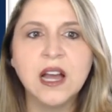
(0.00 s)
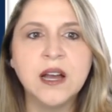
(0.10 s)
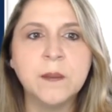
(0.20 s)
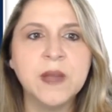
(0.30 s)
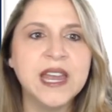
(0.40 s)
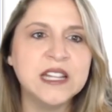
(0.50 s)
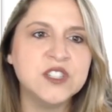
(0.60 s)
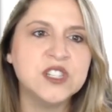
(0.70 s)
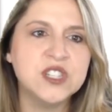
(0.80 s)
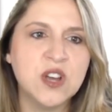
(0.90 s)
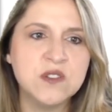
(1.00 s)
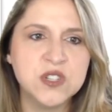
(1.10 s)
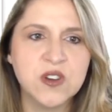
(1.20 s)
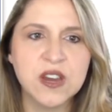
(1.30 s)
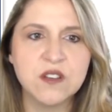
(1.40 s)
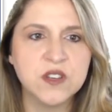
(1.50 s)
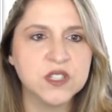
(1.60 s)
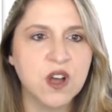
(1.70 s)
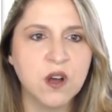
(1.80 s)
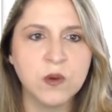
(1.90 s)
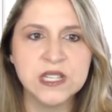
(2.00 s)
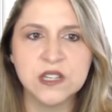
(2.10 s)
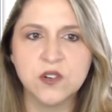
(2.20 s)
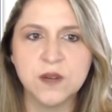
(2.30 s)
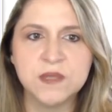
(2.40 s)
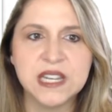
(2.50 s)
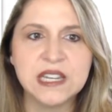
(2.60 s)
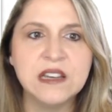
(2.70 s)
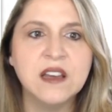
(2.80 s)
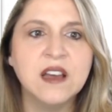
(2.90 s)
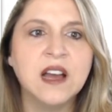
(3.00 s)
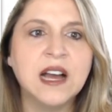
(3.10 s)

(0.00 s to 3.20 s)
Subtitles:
and it just shows you here there's an Always Encrypted